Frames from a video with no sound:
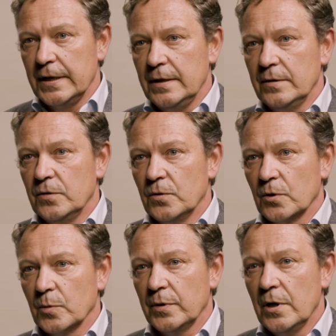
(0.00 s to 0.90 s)
in
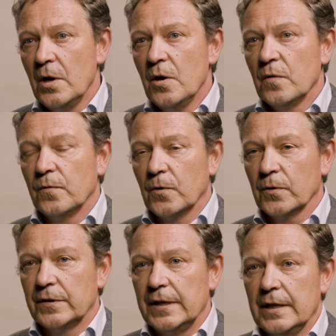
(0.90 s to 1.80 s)
Europe
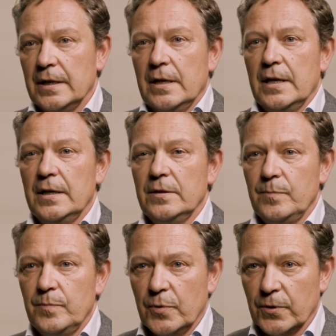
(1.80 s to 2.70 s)
for the
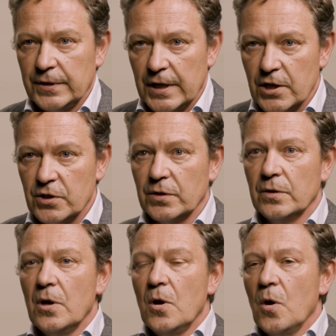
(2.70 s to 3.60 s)
importation
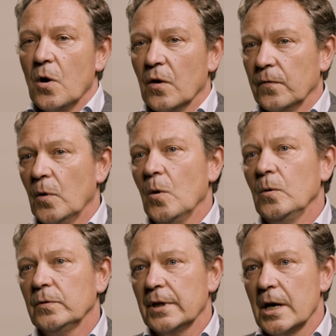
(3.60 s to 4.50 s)
of
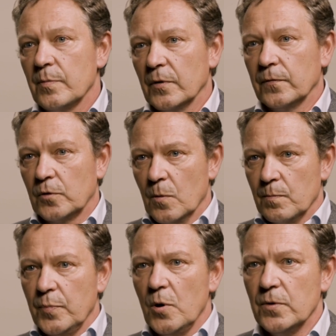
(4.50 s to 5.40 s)
all type of
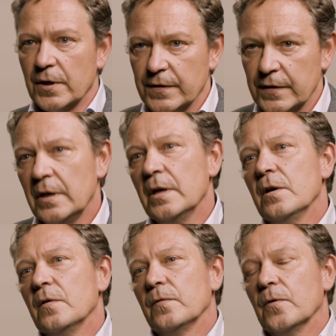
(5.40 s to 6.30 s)
components
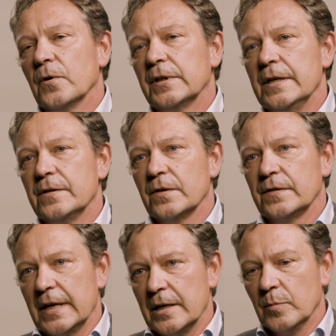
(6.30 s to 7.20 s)
for the
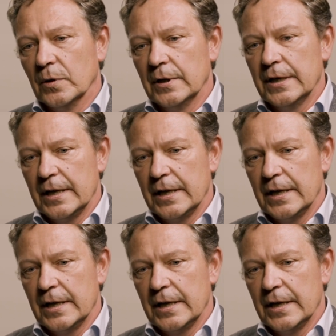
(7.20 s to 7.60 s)
sustainable